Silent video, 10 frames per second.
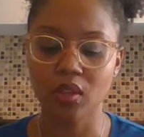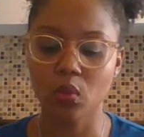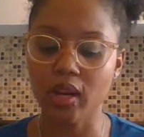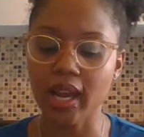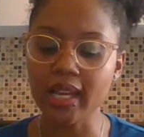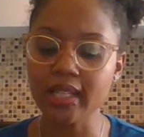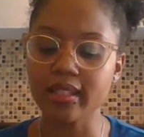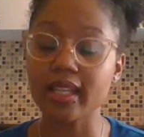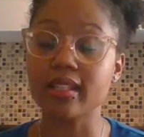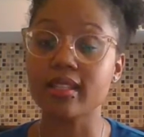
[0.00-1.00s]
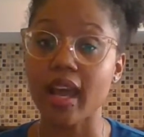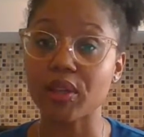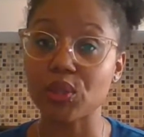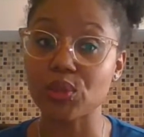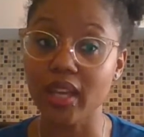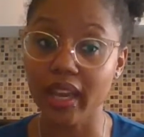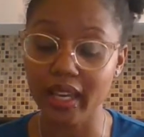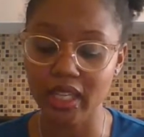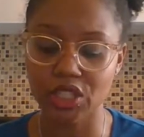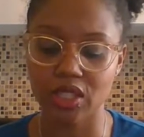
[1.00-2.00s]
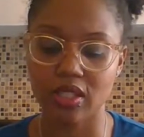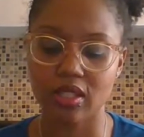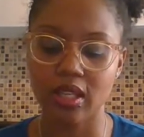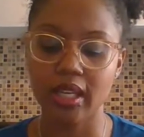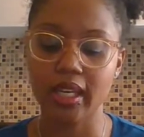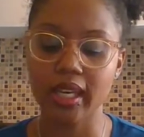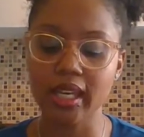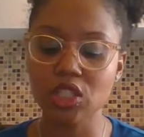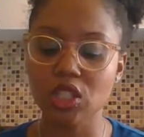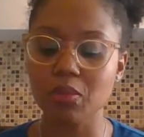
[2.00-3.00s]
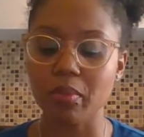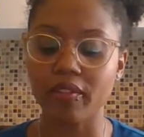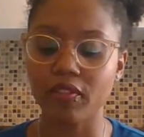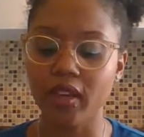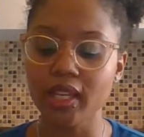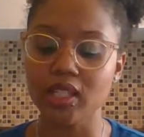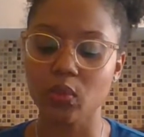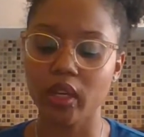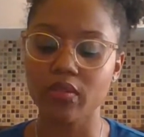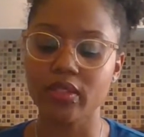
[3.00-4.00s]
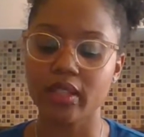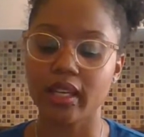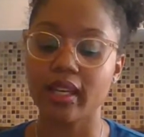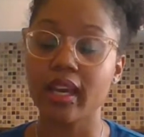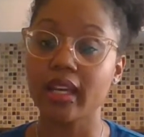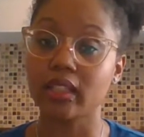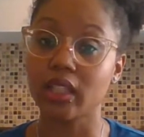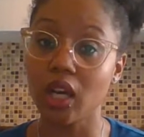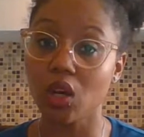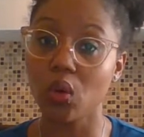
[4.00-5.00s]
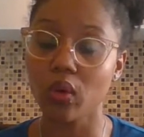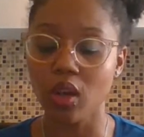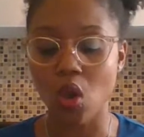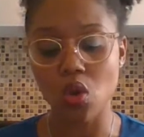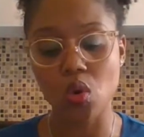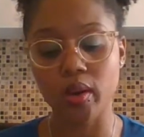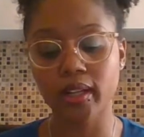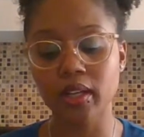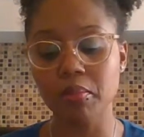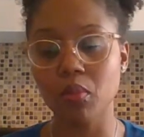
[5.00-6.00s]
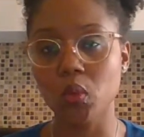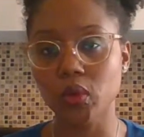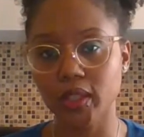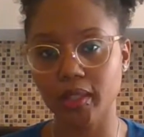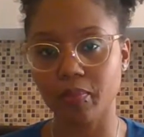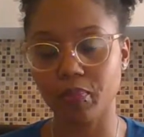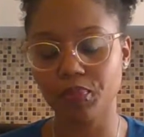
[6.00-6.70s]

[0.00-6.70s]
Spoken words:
When I say salutations, it's just my fancy way of saying hello or a good morning.